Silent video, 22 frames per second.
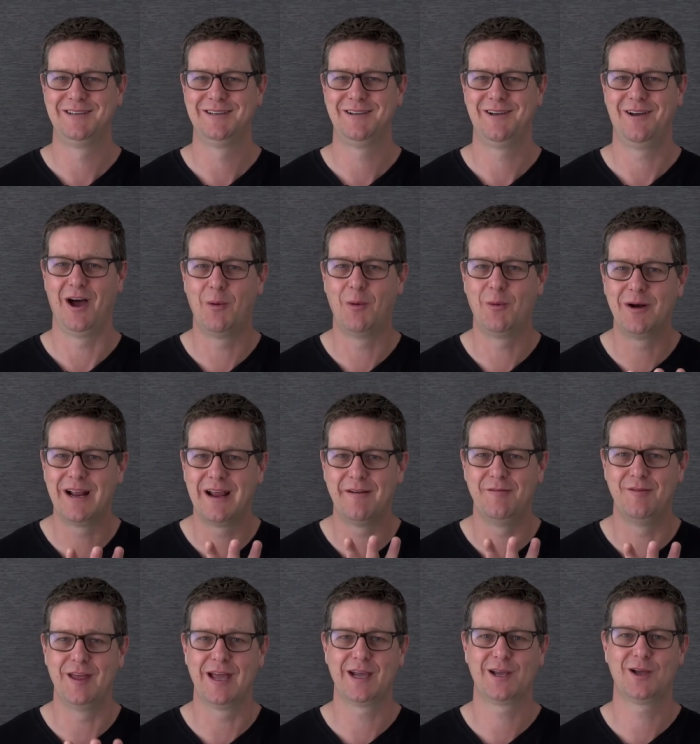I want to
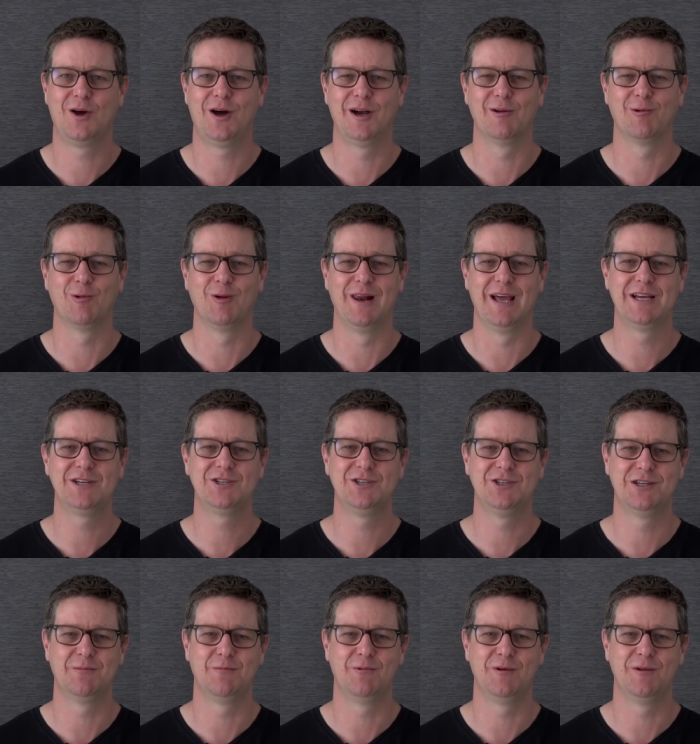have that kind of
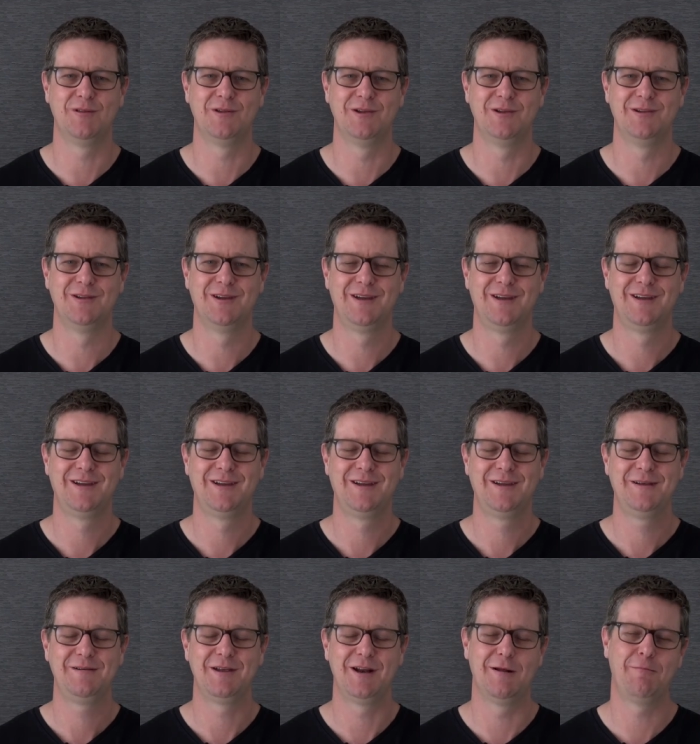relationship with you.
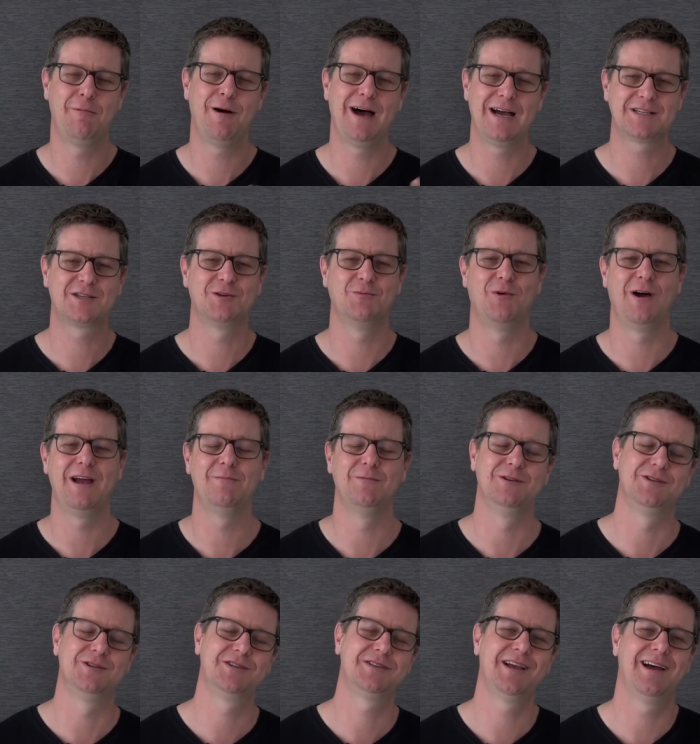You know, Pastor Wayne
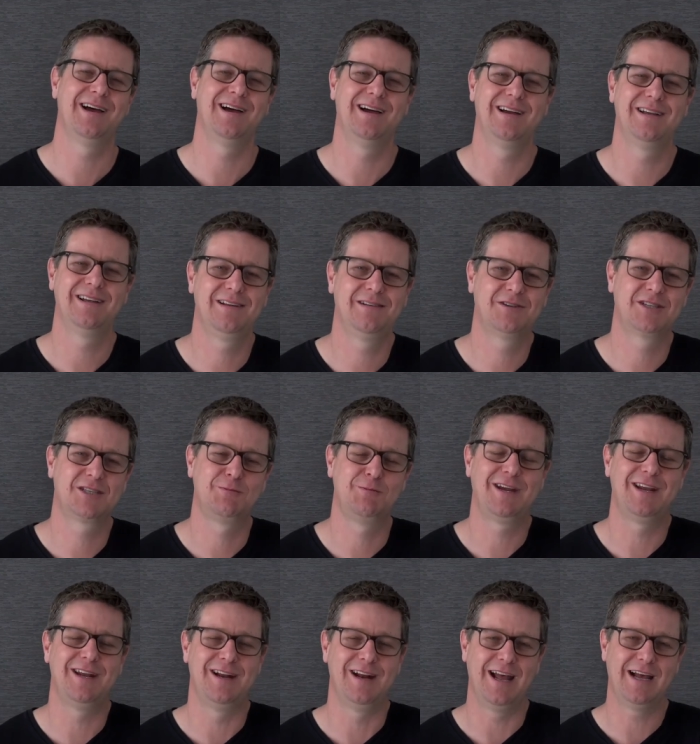was
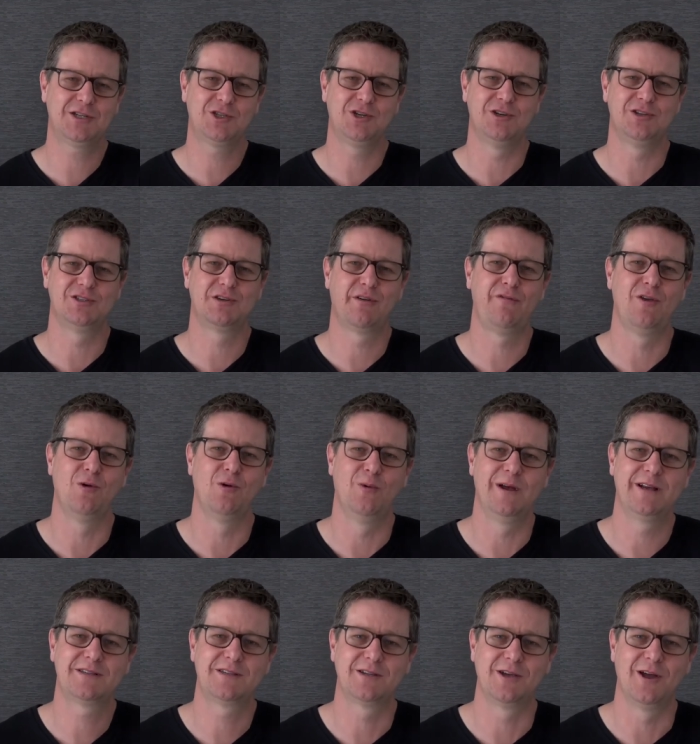speaking at our church a few
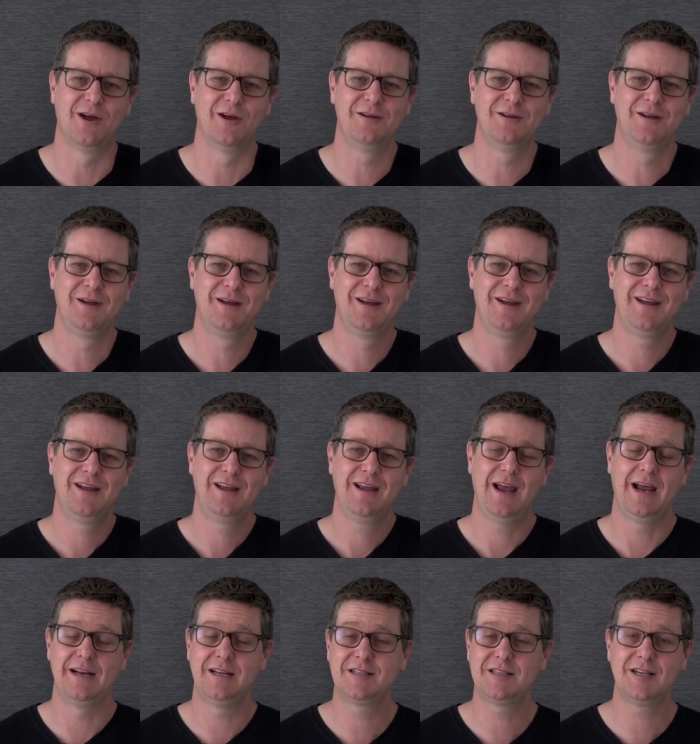weeks ago,
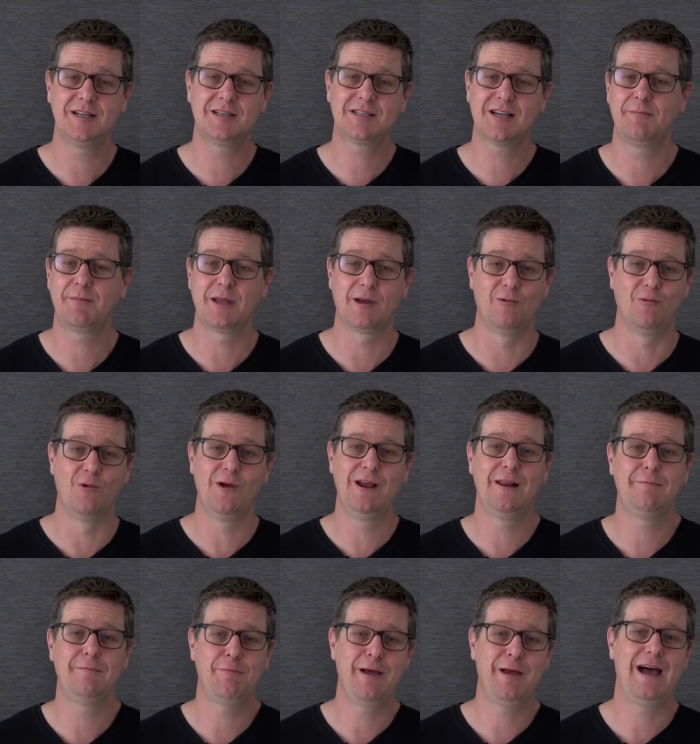and he said something
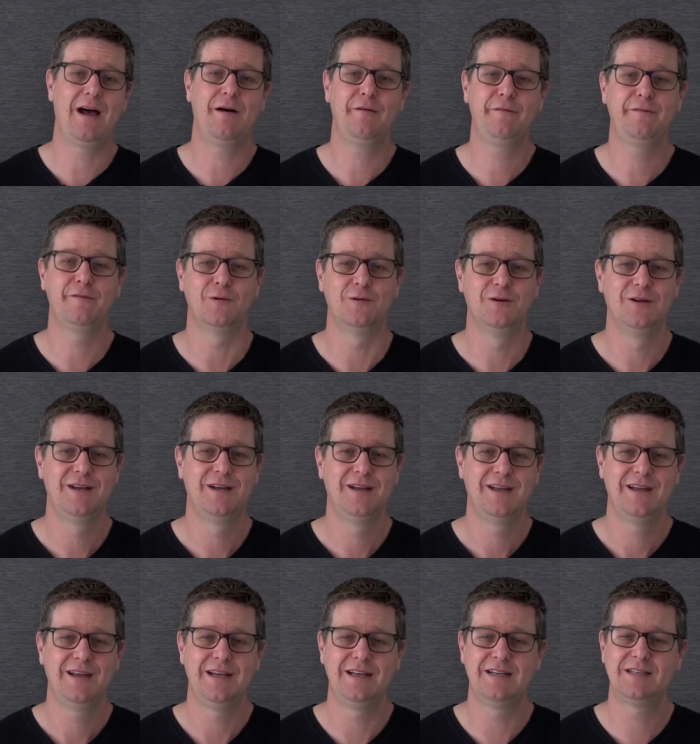really powerful.
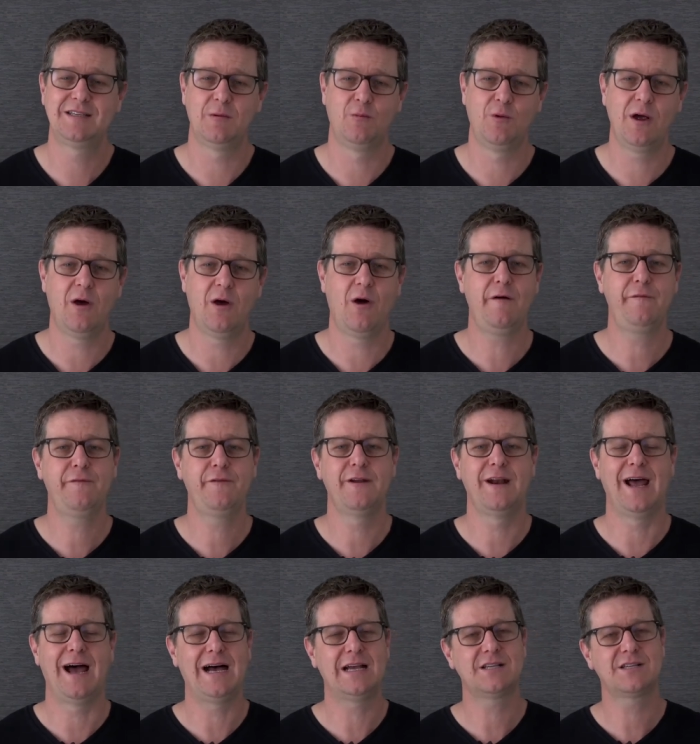He said, we're
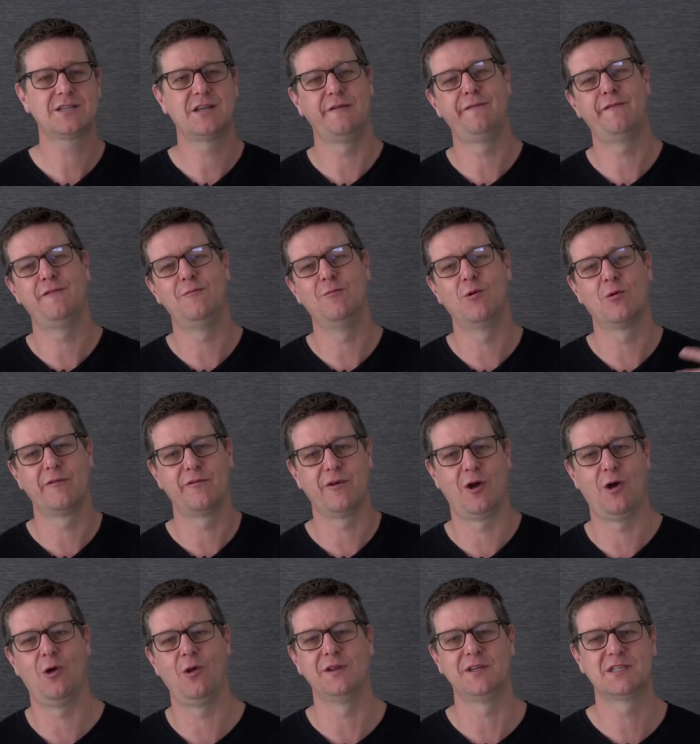often asking for more of
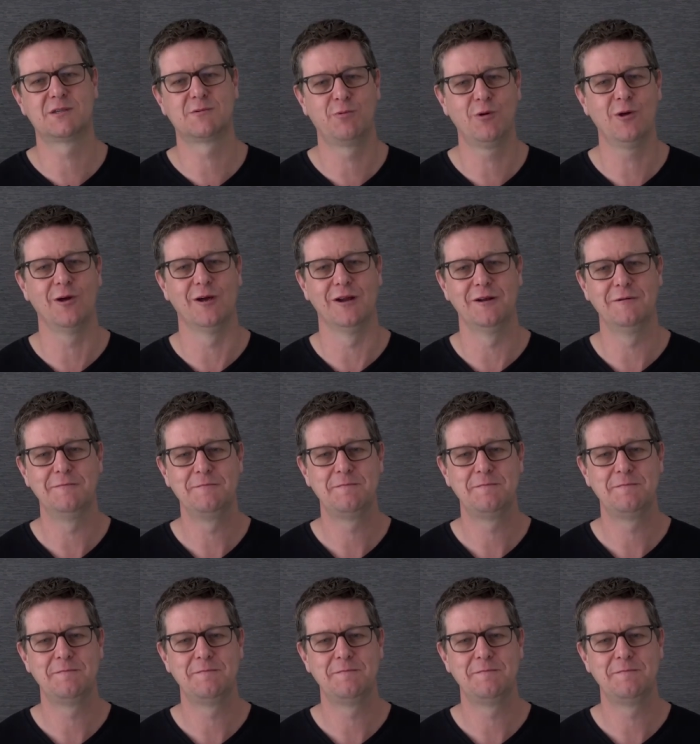the Holy Spirit,